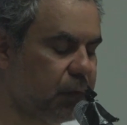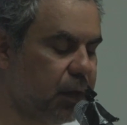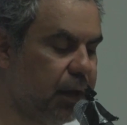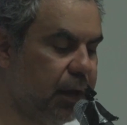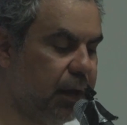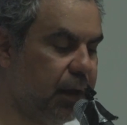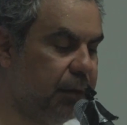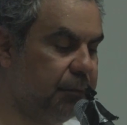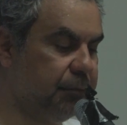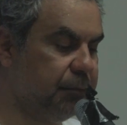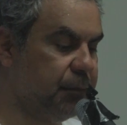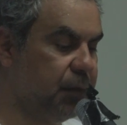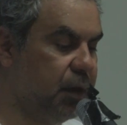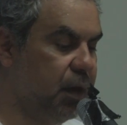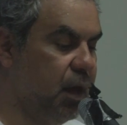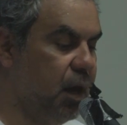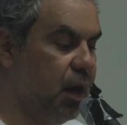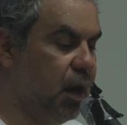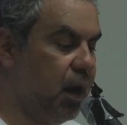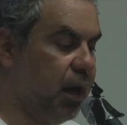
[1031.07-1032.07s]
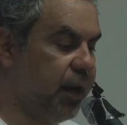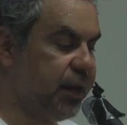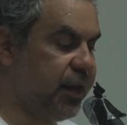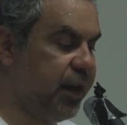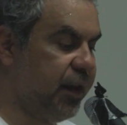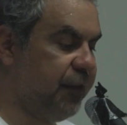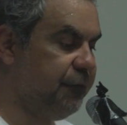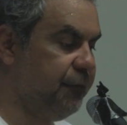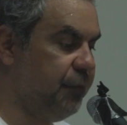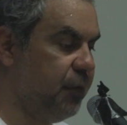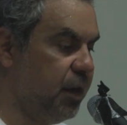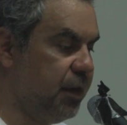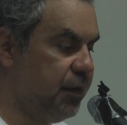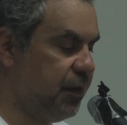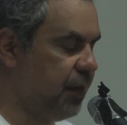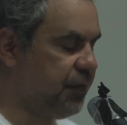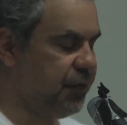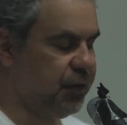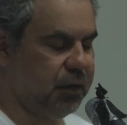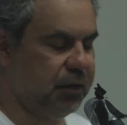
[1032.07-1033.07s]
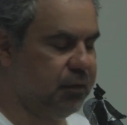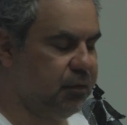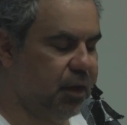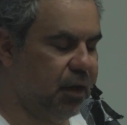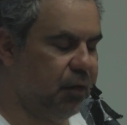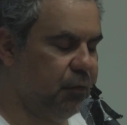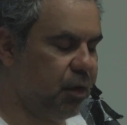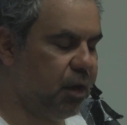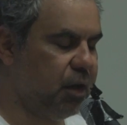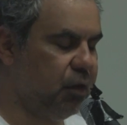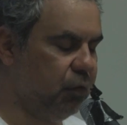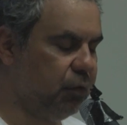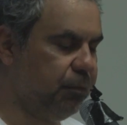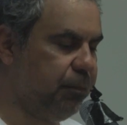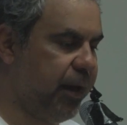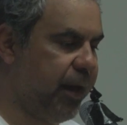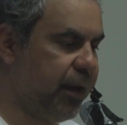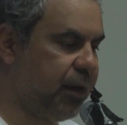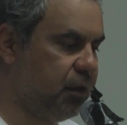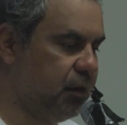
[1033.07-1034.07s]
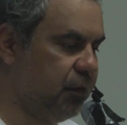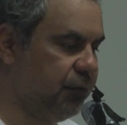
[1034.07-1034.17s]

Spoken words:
When I look back,